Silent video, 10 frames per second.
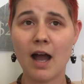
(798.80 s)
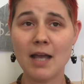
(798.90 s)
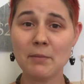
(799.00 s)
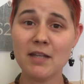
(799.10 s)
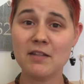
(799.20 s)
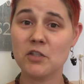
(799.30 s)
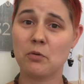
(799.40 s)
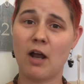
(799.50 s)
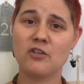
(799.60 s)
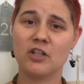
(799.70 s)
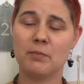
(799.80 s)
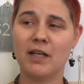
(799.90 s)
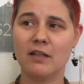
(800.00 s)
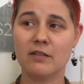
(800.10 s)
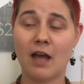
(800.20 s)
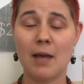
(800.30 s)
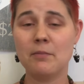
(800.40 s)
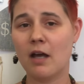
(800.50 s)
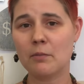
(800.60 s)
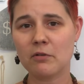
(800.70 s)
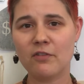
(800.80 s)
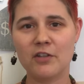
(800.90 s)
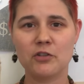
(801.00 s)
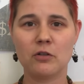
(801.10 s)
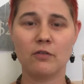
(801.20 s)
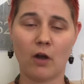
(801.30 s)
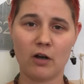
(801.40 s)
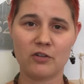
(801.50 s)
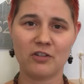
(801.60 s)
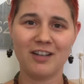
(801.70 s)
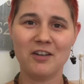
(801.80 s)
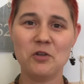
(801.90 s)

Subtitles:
I made this project because I'm not a professor of art